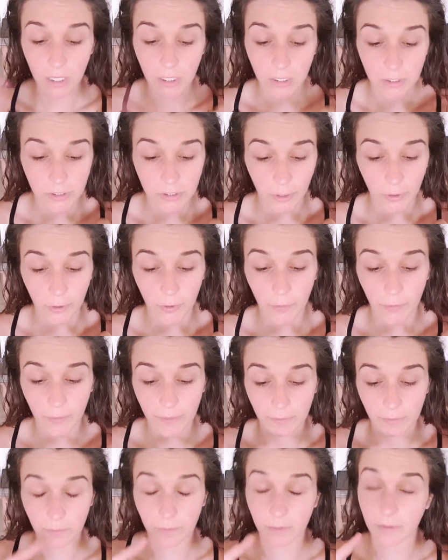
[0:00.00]
So
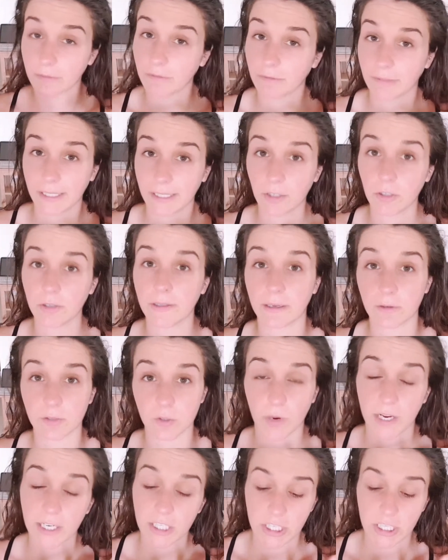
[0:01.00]
when we were in Reno, that was
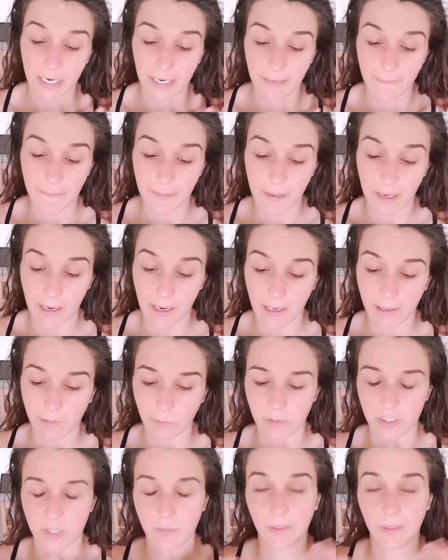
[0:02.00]
quite cheap. Um,
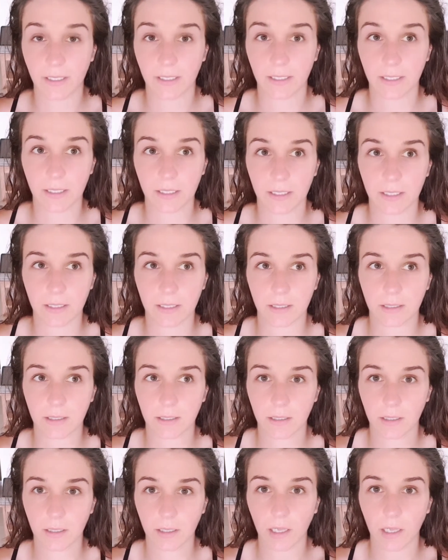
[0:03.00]
we spent
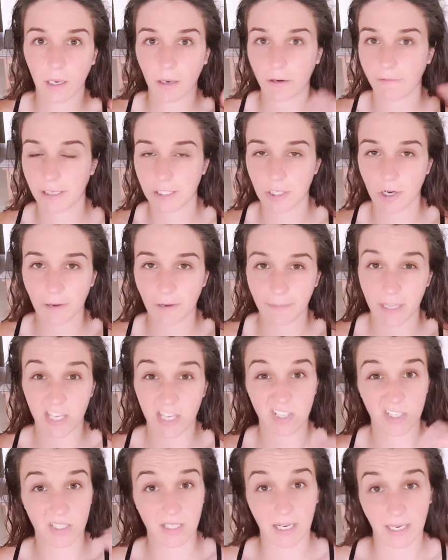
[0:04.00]
a lot of our time there
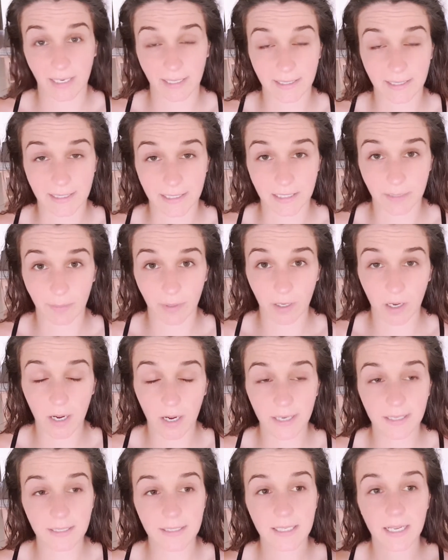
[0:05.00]
just collecting
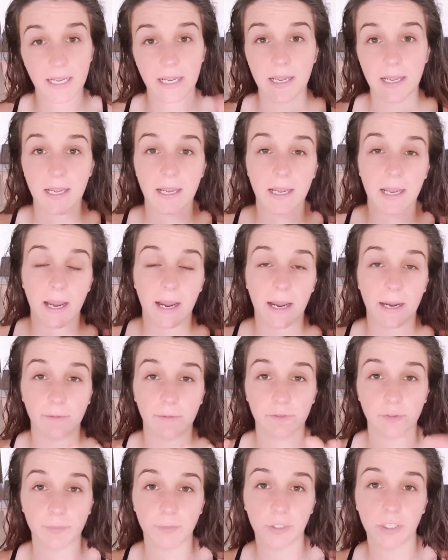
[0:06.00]
supplies um,
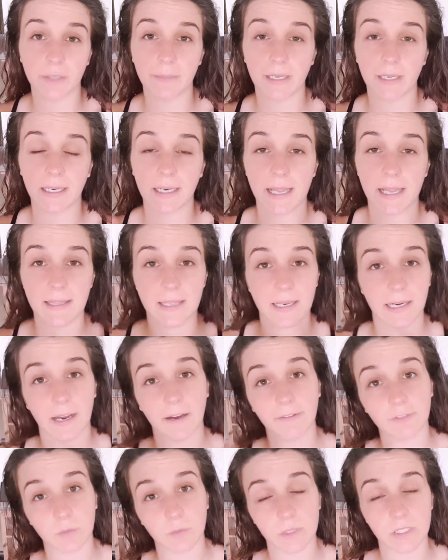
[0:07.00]
for Burning Man, and then
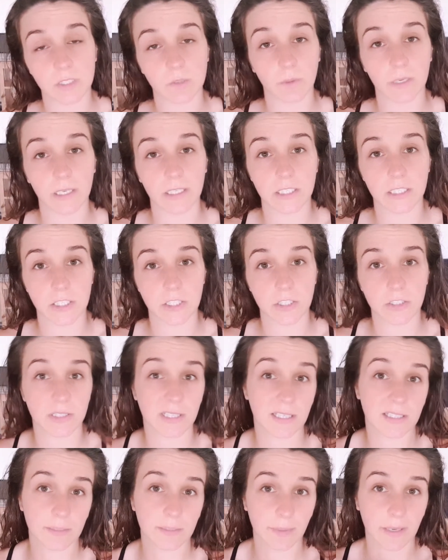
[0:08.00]
afterwards we just used it
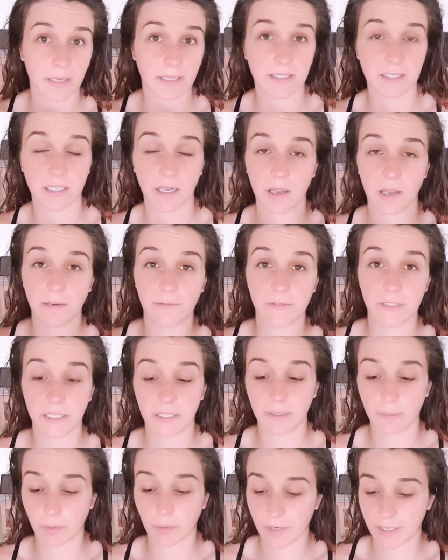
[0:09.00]
as a place to kind of
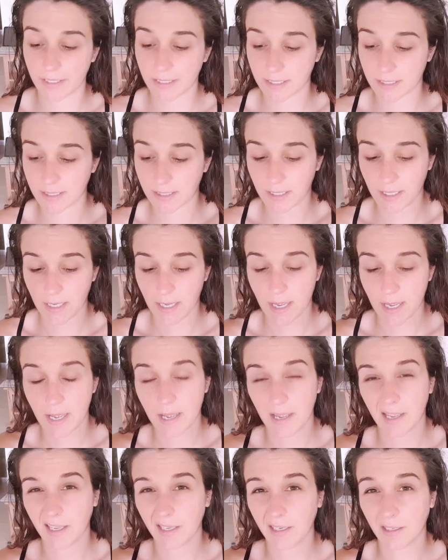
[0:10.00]
decompress.
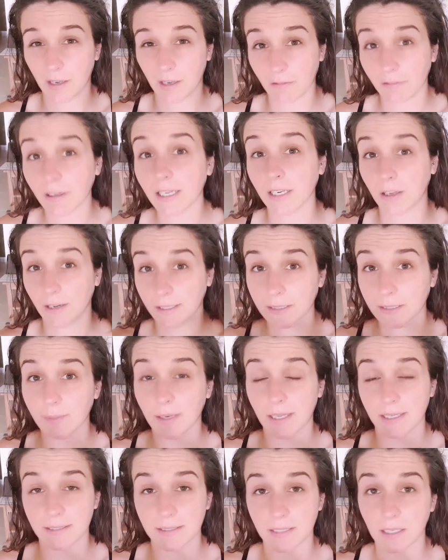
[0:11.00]
And I really liked the
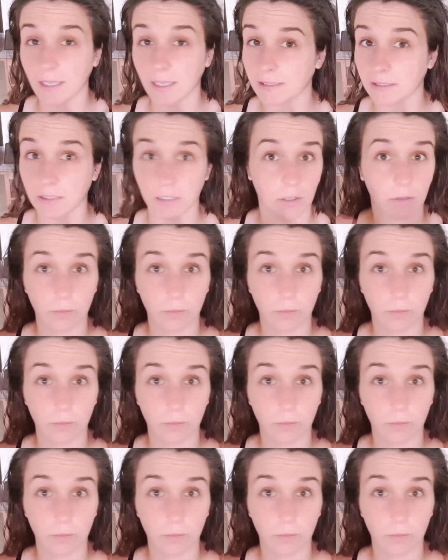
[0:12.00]
place. I liked it a lot